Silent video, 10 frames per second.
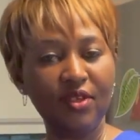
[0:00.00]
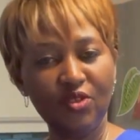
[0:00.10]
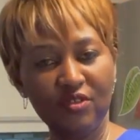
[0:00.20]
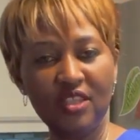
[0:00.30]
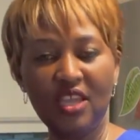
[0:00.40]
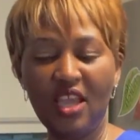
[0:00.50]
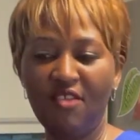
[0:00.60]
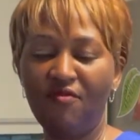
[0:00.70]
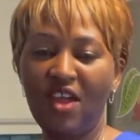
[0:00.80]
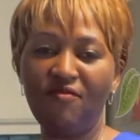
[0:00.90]
using the air
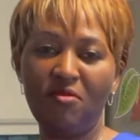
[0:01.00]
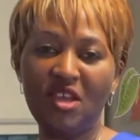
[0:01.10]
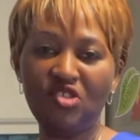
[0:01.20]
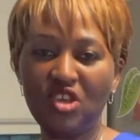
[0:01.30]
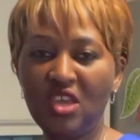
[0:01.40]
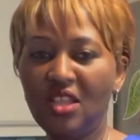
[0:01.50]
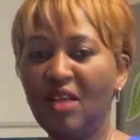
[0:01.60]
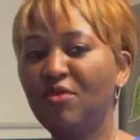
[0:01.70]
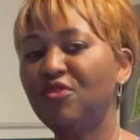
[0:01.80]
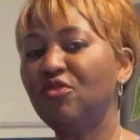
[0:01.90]
fry for my chicken,
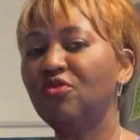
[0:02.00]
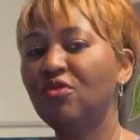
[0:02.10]
I'm also